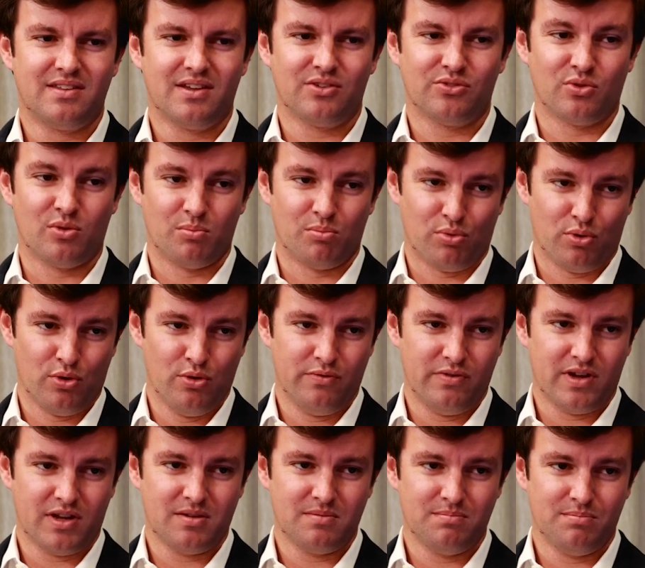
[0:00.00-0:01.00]
things are
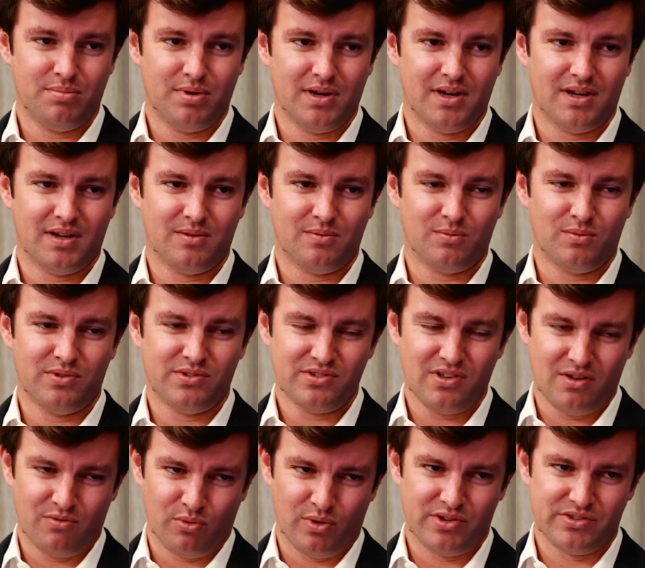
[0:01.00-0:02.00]
improving, but we
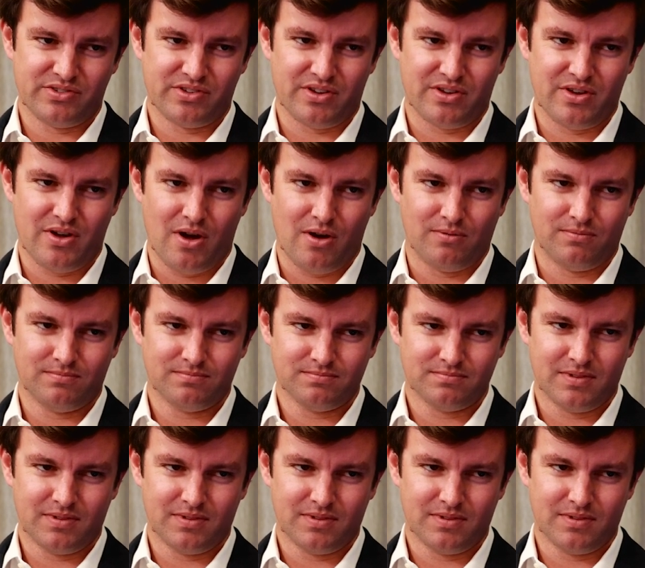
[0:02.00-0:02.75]
still have ways to go.